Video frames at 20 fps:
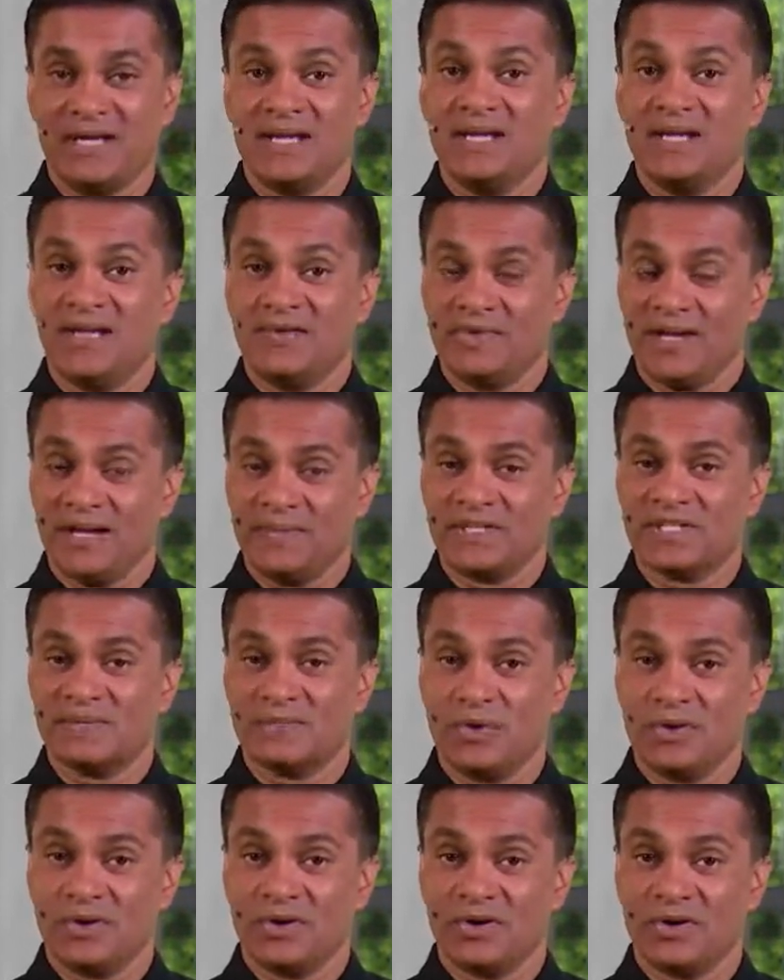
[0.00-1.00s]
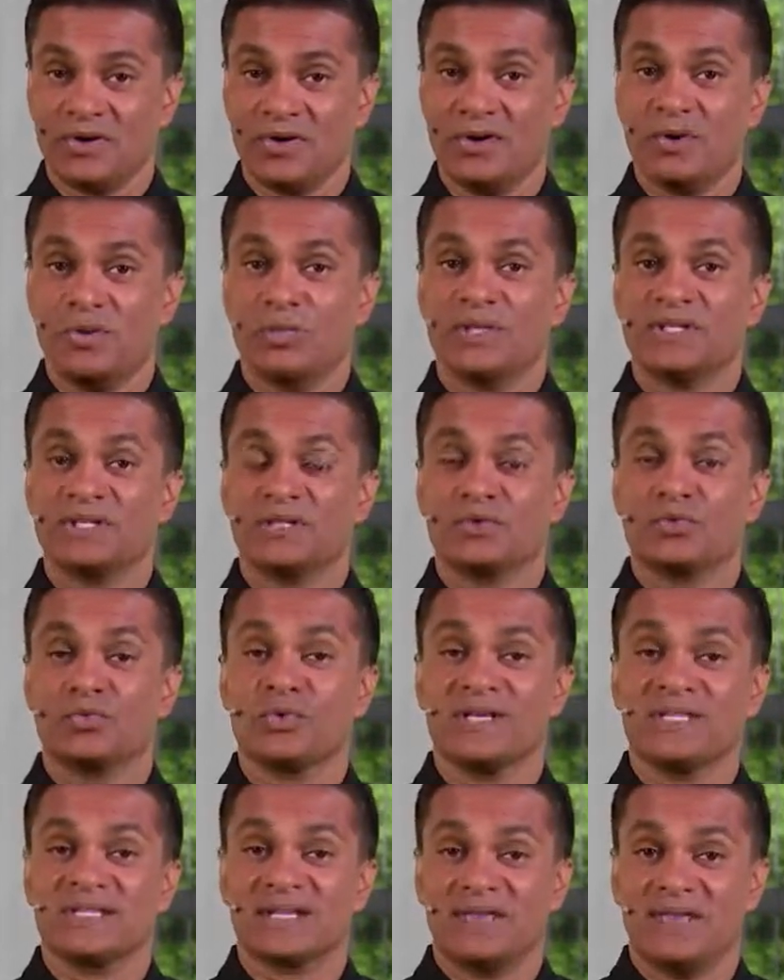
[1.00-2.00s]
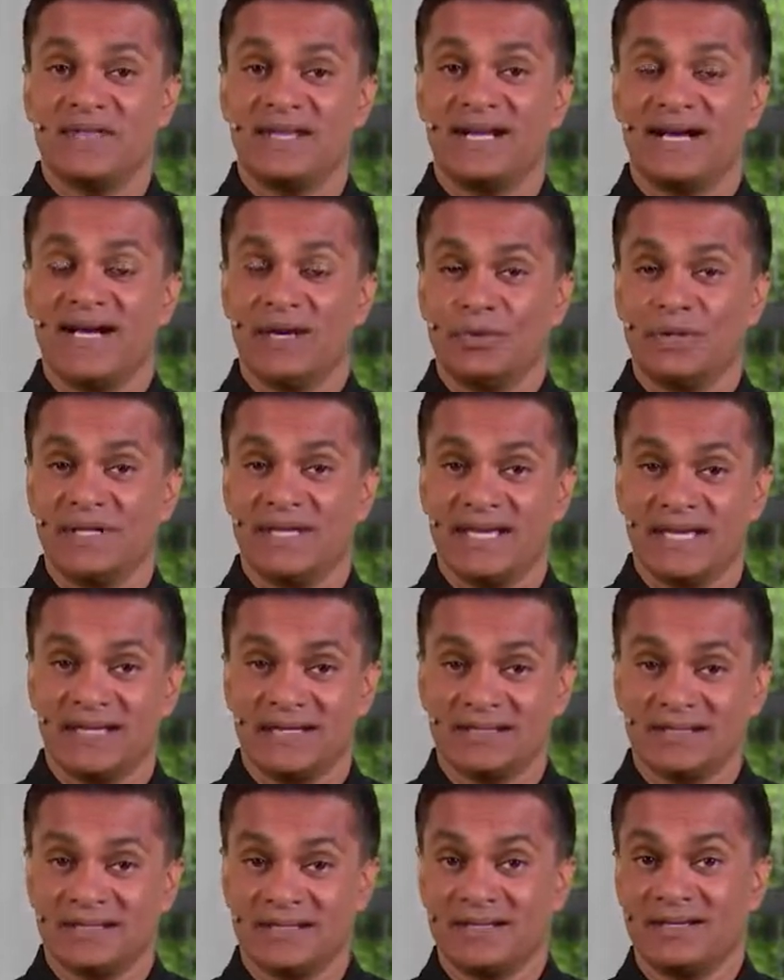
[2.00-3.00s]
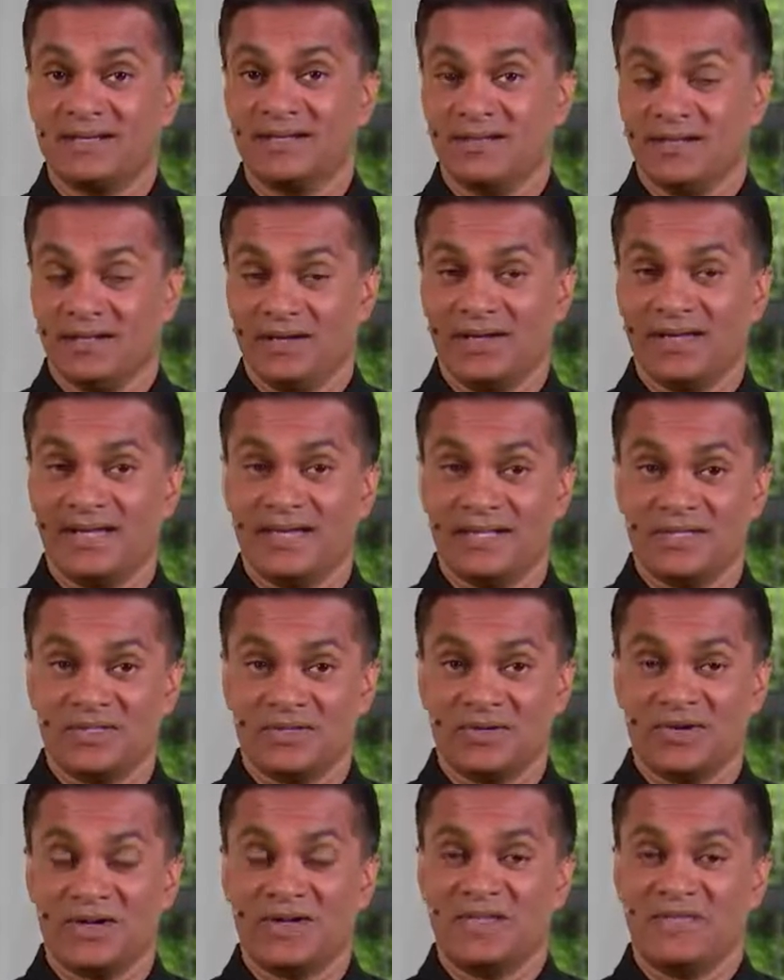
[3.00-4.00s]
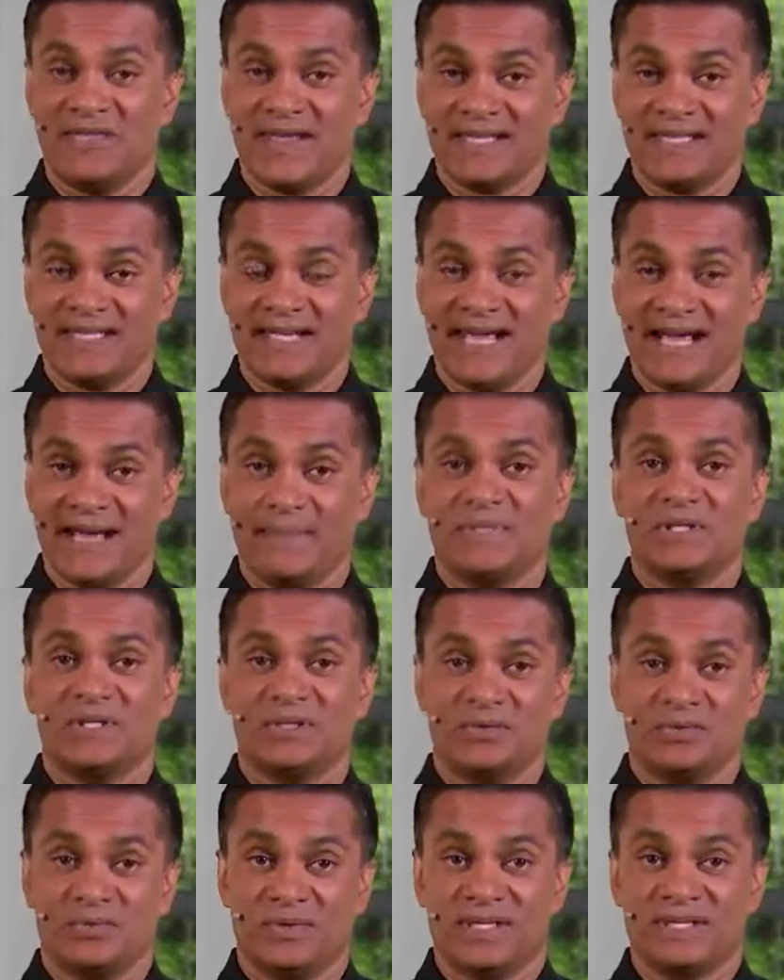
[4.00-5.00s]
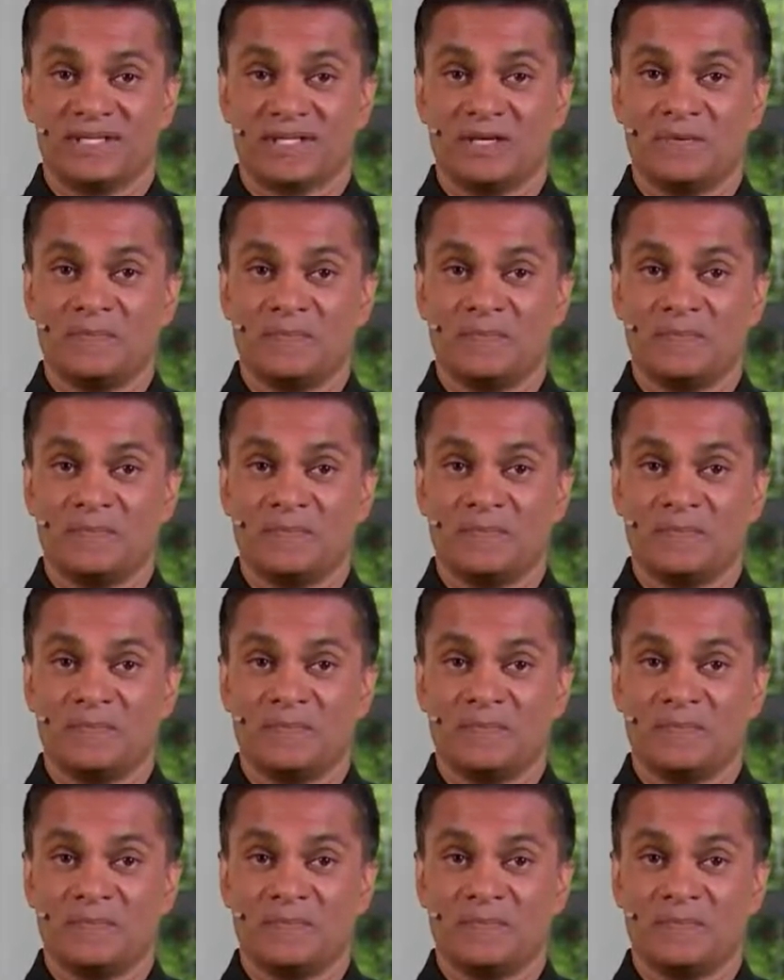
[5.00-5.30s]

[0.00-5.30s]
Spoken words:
If I'm a smoker, what's the risk that I will get lung cancer? That's the absolute risk.